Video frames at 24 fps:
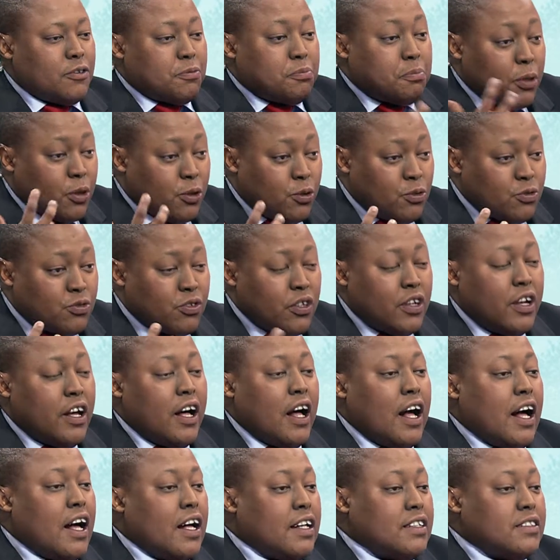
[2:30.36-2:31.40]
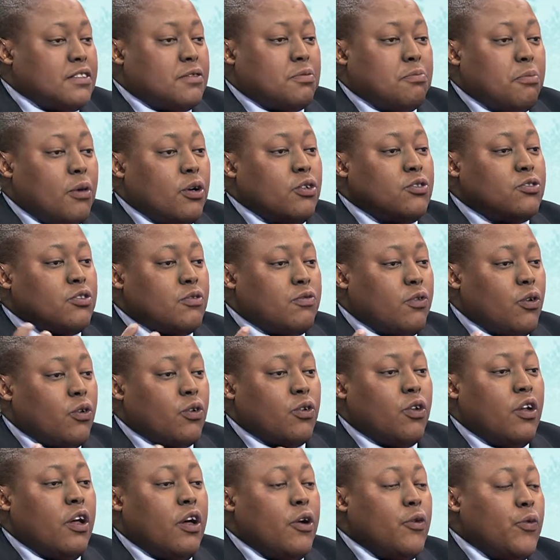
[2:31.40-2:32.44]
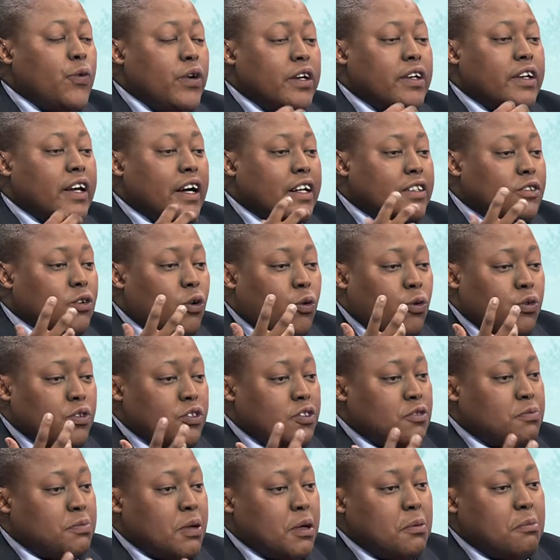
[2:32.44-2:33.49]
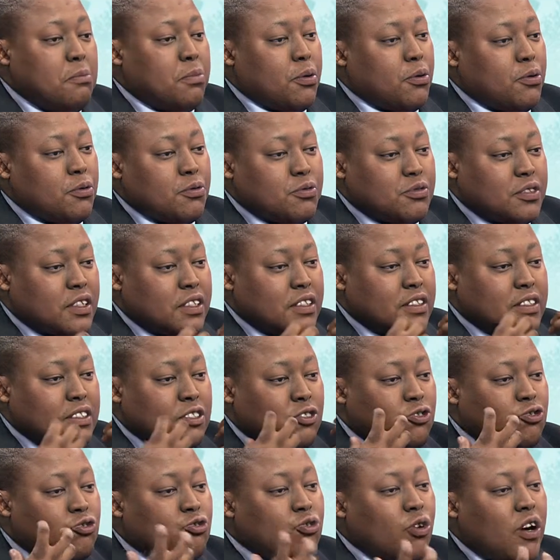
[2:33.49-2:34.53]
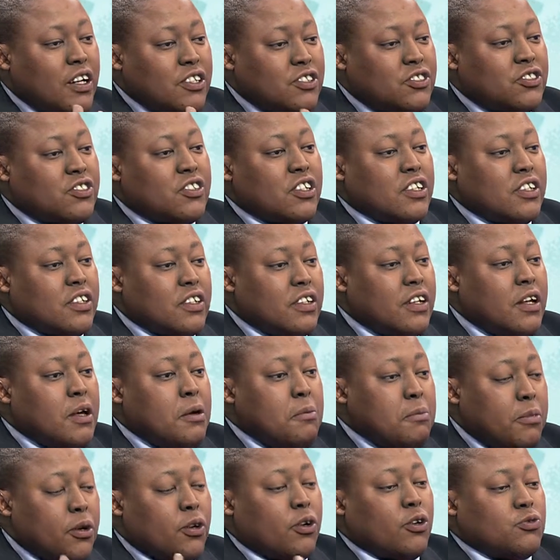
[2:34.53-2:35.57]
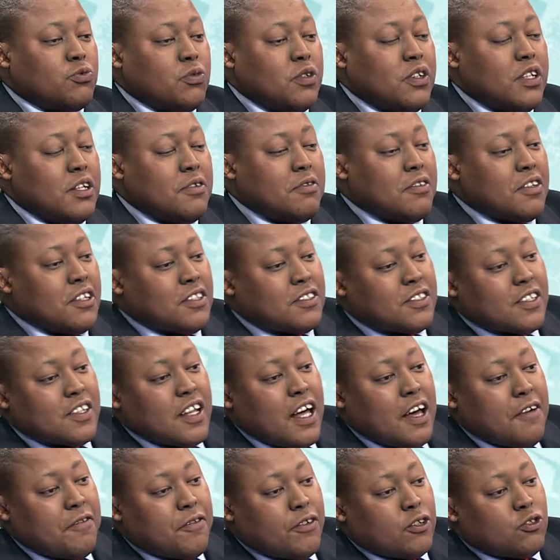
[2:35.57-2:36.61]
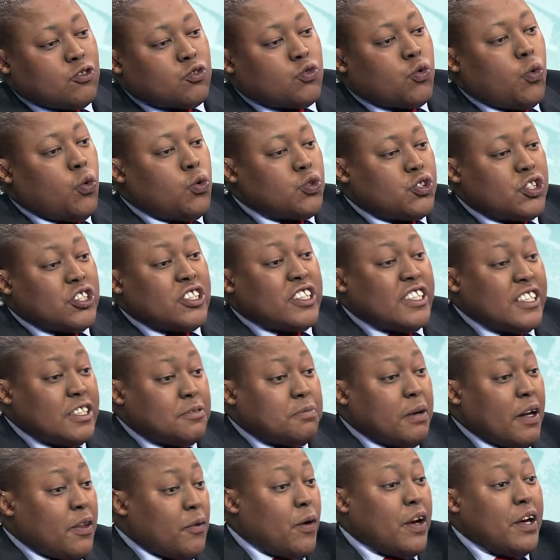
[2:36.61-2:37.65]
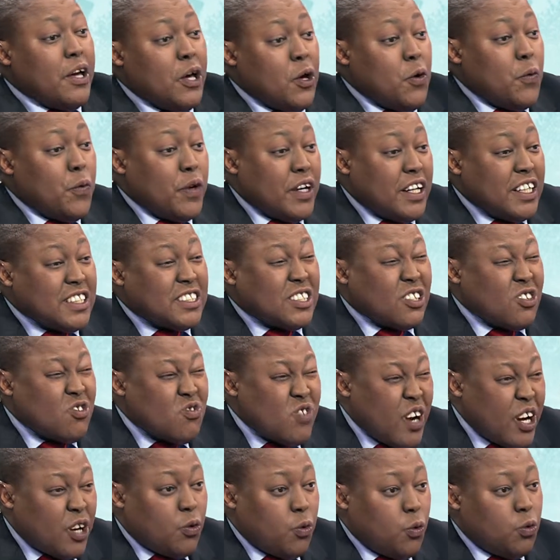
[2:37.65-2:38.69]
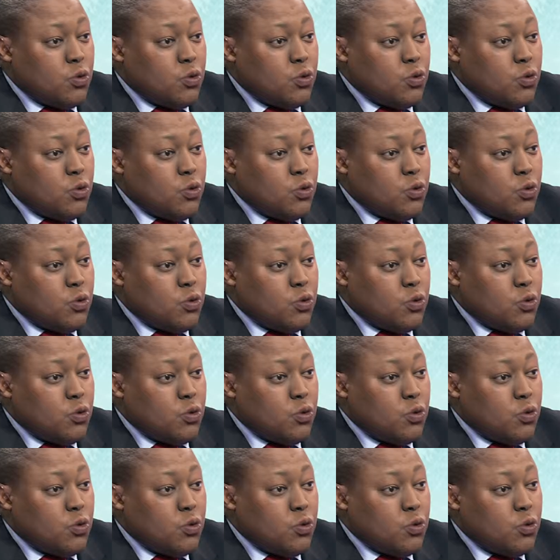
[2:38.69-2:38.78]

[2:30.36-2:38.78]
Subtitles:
built. And most of all, we get all these pimples and this dry skin because we live in the South African scorching heat. By the way, we're hitting records